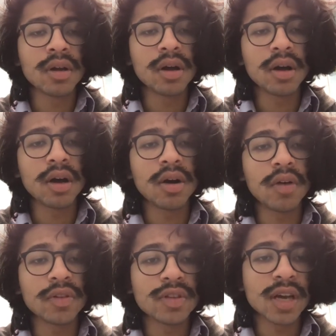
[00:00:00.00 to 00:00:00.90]

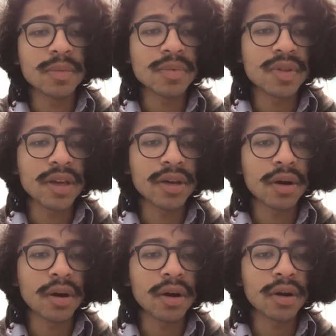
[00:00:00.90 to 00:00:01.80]
Oftentimes they
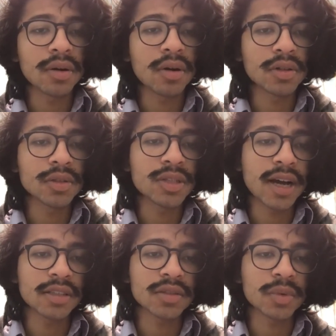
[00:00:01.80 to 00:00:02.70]
are also
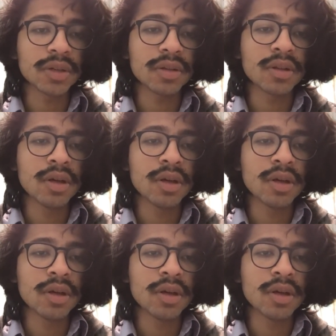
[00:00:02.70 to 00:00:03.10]
tasked with